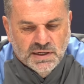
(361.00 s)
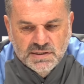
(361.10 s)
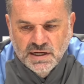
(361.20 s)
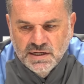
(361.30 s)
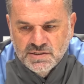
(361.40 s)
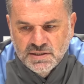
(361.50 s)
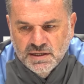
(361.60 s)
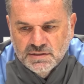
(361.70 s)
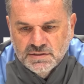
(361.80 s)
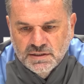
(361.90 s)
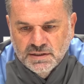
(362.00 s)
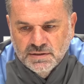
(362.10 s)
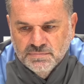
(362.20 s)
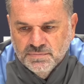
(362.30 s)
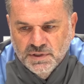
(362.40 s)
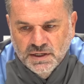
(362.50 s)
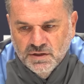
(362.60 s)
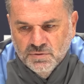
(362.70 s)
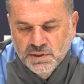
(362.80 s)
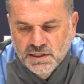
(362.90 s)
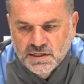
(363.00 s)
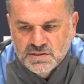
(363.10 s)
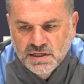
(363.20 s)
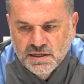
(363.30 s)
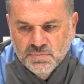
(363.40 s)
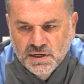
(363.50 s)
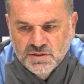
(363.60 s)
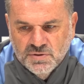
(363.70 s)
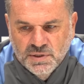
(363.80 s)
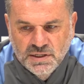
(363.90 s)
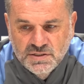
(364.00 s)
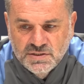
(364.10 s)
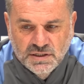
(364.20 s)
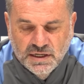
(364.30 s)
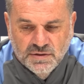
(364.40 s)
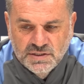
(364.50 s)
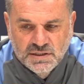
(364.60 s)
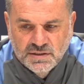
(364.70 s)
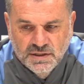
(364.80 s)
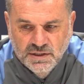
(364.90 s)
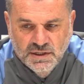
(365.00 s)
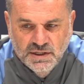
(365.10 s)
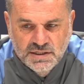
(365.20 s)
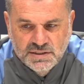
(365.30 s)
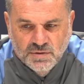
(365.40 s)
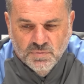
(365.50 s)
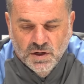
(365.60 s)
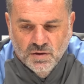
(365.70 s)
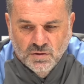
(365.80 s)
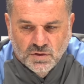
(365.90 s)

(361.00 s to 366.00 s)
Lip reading: maintains that, he'll be an outstanding manager. But he's done well.